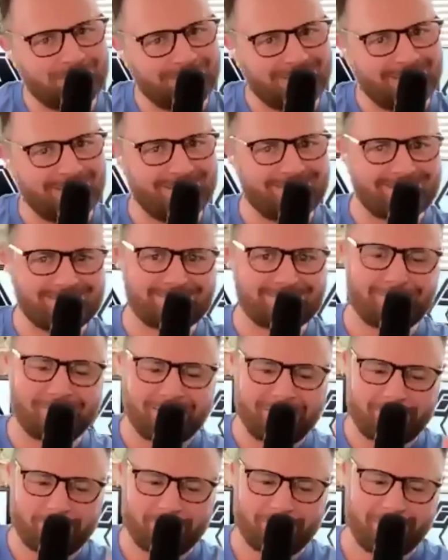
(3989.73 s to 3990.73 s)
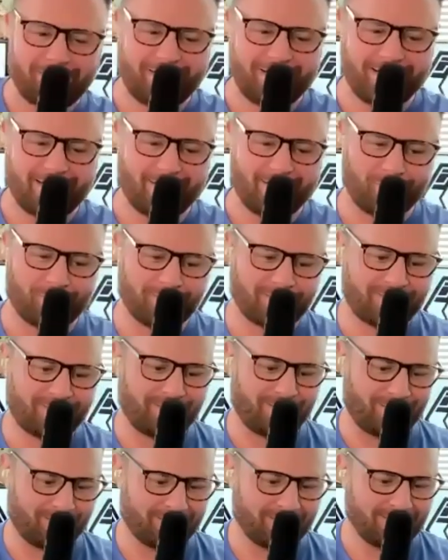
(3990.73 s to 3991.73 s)
really right around an hour.
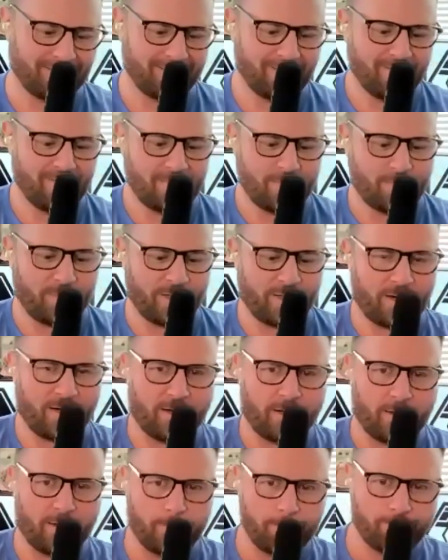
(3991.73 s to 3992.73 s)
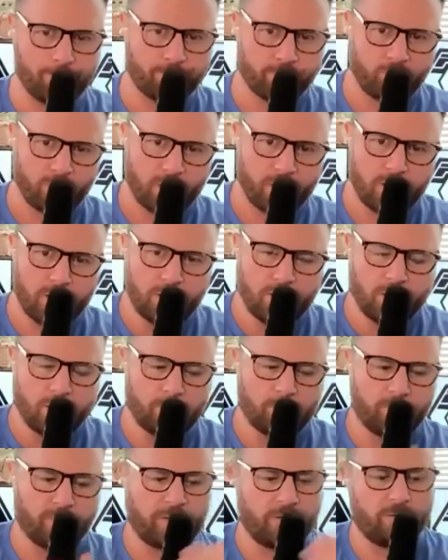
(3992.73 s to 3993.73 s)
So, but
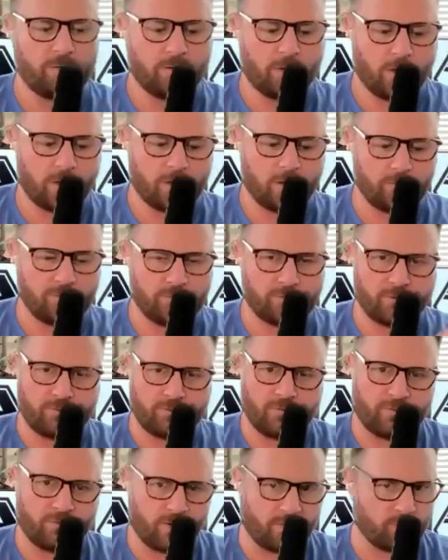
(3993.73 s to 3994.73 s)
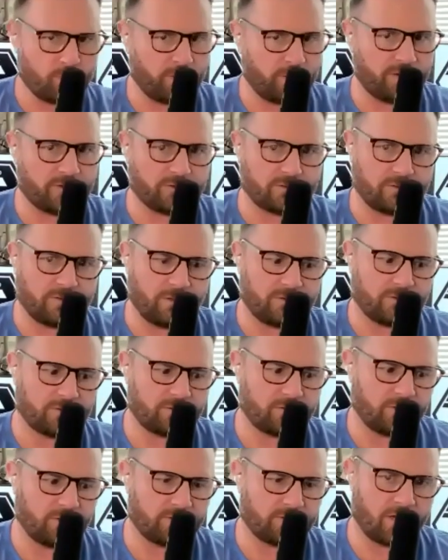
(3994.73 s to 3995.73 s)
for everyone
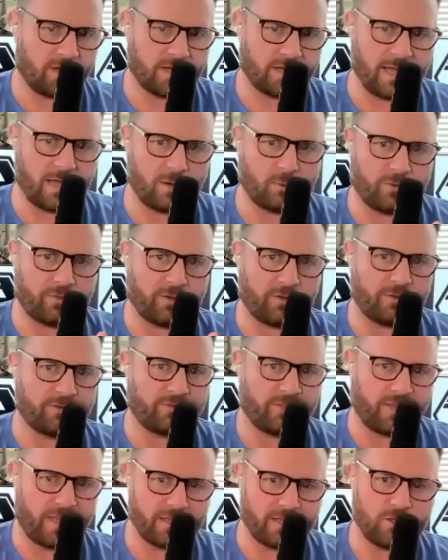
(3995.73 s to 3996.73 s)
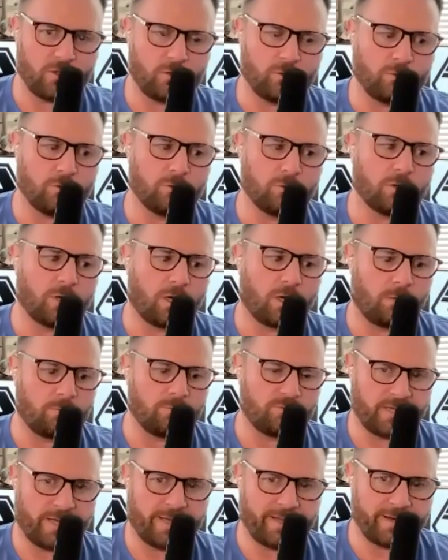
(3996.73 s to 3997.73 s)
that's hung out with us, thank you.
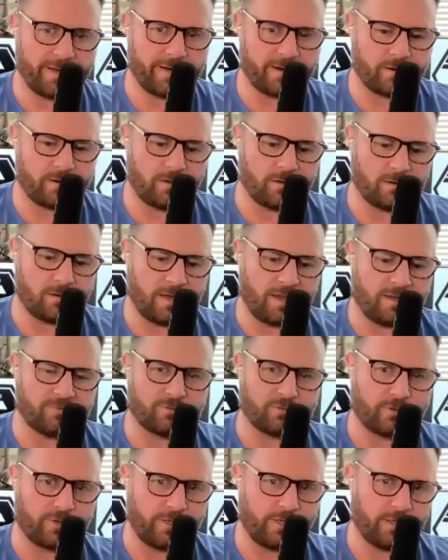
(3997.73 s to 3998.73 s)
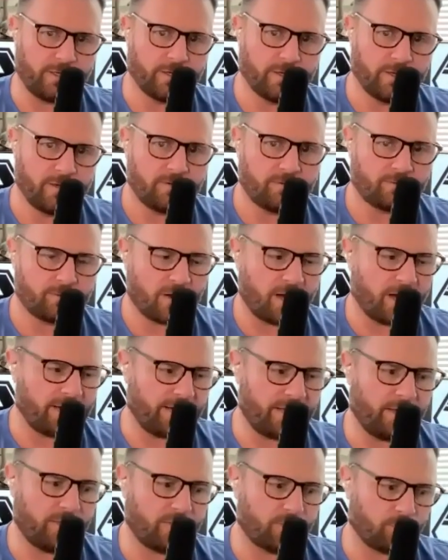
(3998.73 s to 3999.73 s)
Jay and I are here every
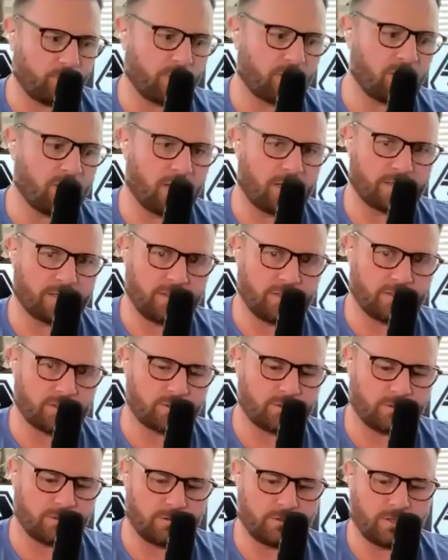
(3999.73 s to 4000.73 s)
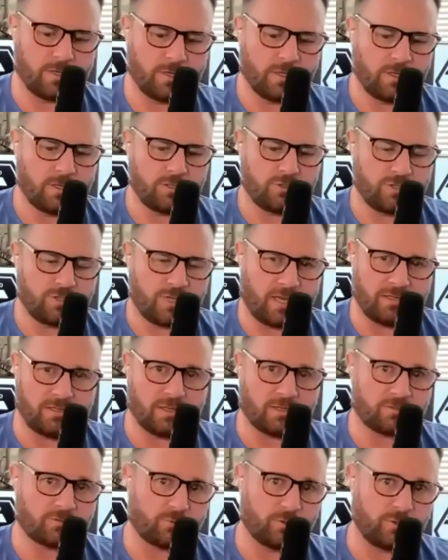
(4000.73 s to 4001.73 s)
Friday, 3 o'clock Eastern. Jay
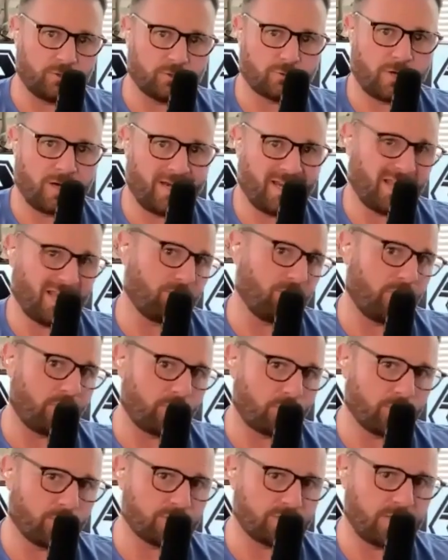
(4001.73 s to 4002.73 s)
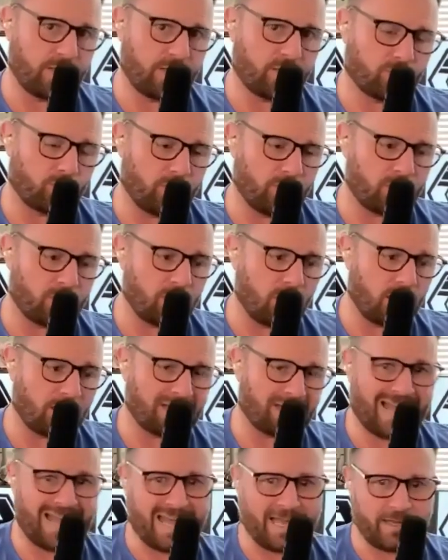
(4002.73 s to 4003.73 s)
does free training every Thursday at 3
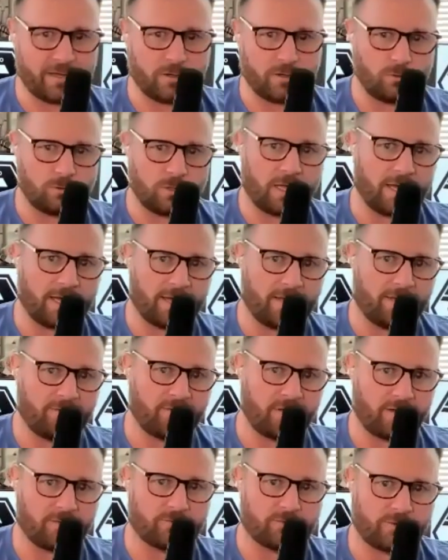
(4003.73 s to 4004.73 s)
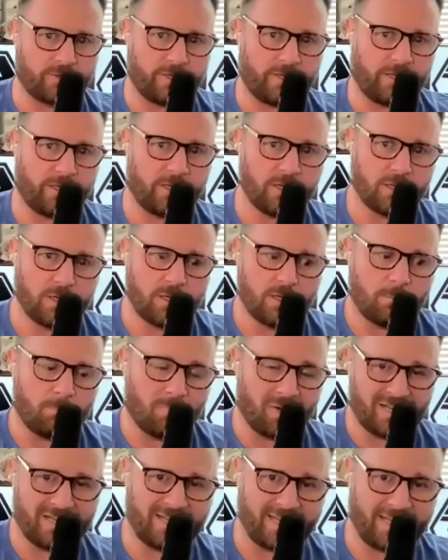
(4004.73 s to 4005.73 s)
o'clock. I go live every
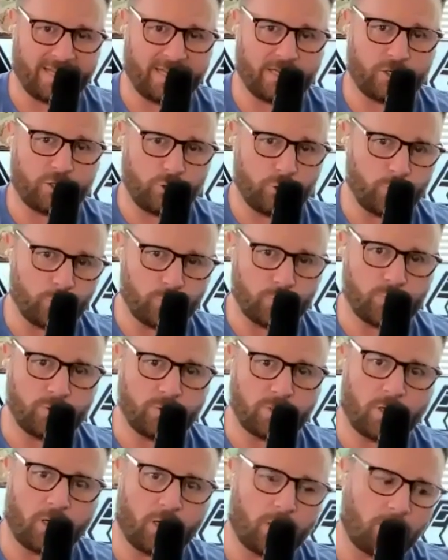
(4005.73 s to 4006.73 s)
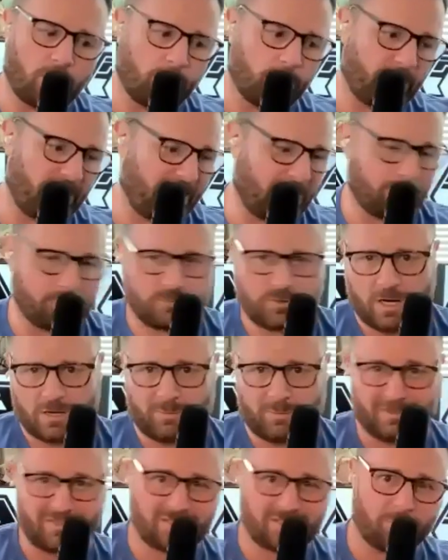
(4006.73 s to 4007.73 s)
Monday at noon, and I'm
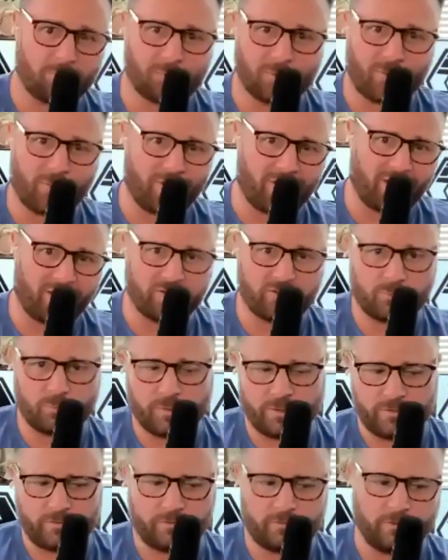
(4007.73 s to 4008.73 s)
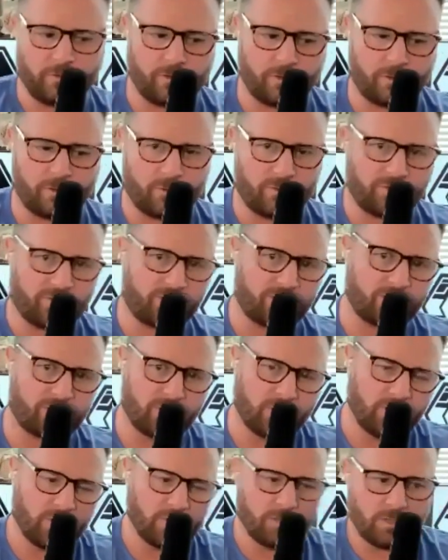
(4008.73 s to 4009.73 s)
talking about similar things, but
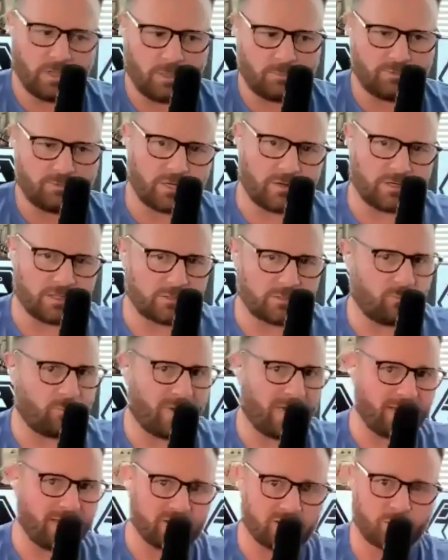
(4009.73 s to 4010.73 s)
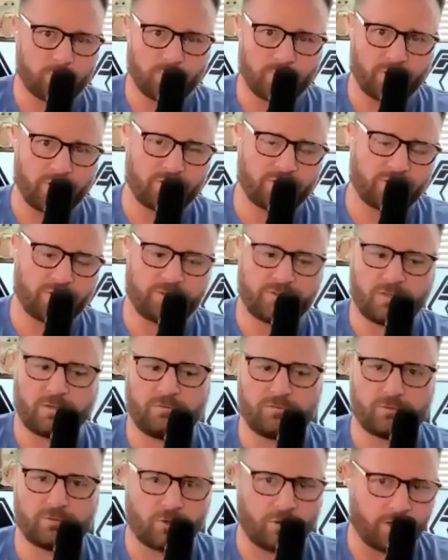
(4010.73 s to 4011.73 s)
I'm sharing some of my experiences
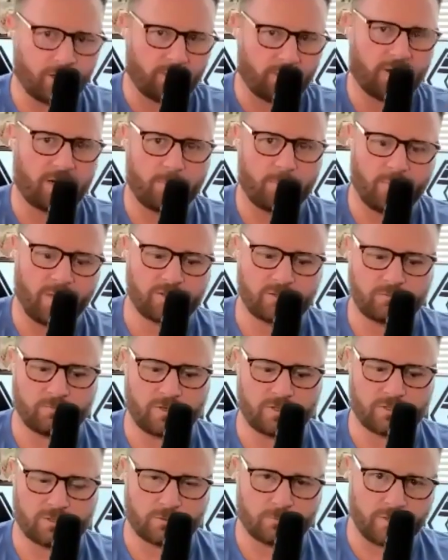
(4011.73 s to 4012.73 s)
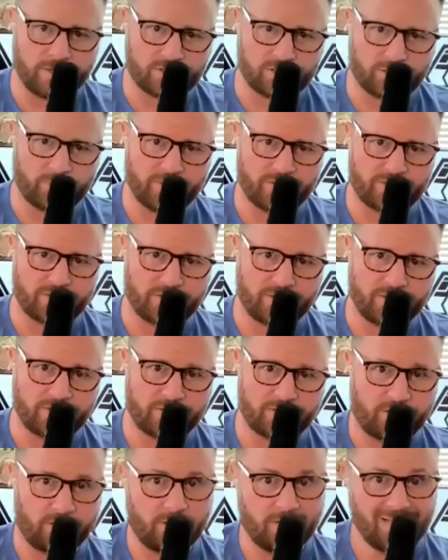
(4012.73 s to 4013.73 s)
of turning around a mason restoration
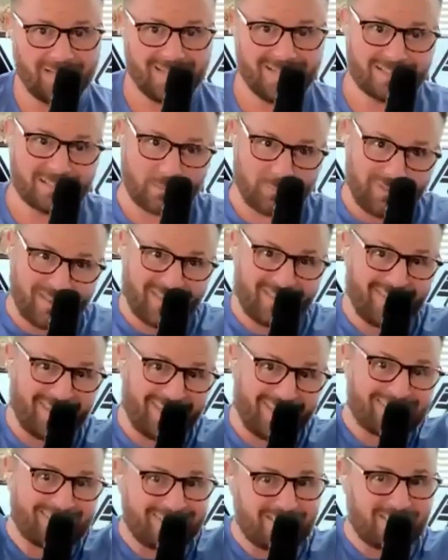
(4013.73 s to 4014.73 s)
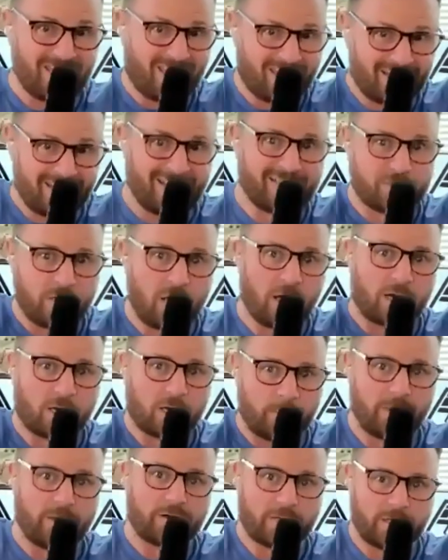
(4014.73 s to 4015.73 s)
business and some of the things that Jay and I talk
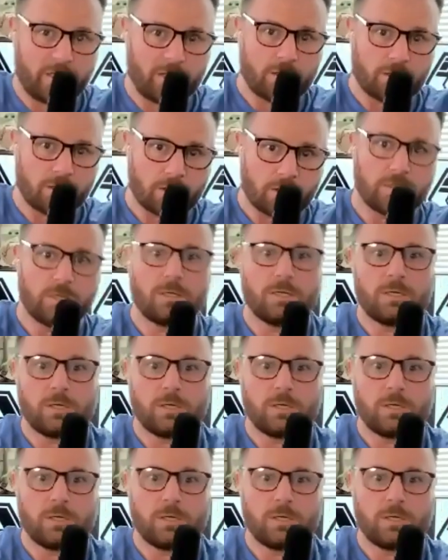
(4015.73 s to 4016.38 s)
about here.